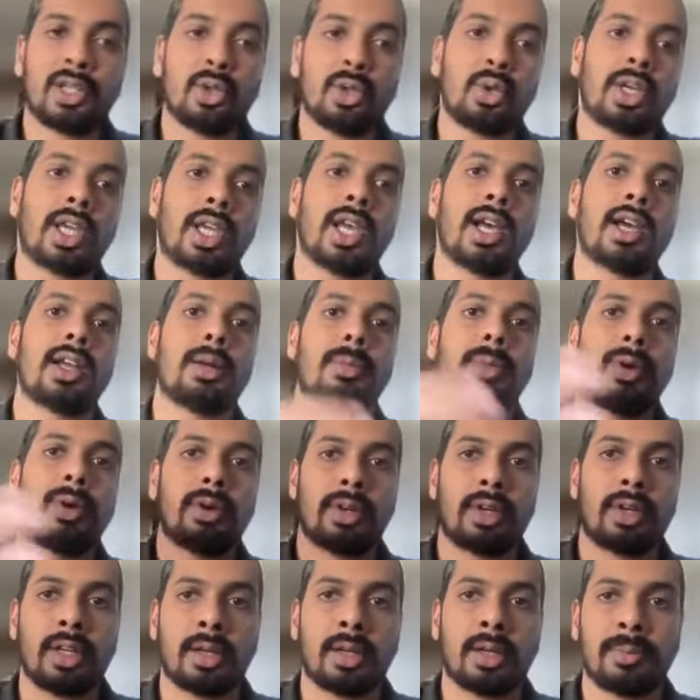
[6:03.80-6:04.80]
that you care
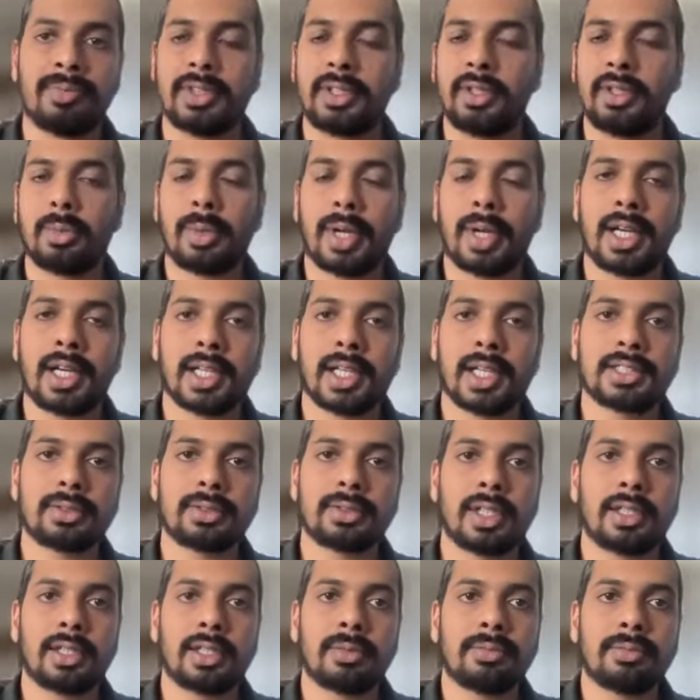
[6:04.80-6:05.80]
about them, you might as
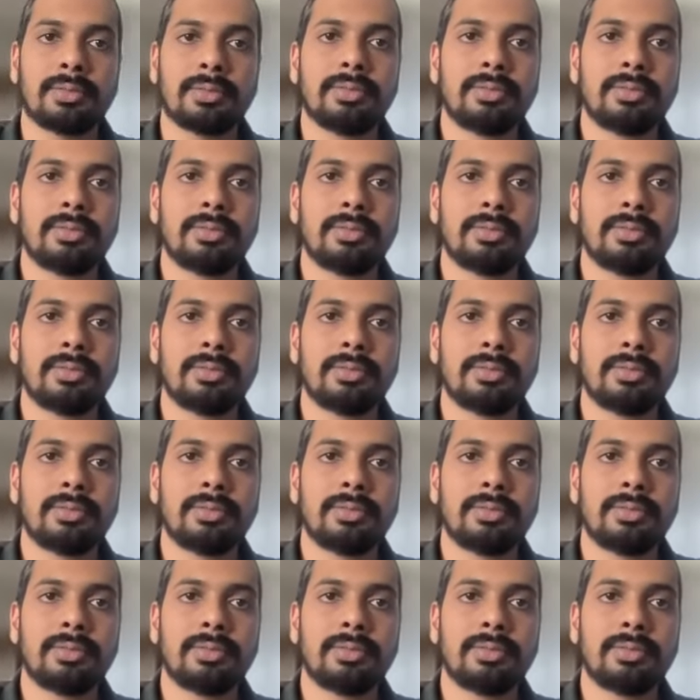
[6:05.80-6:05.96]
well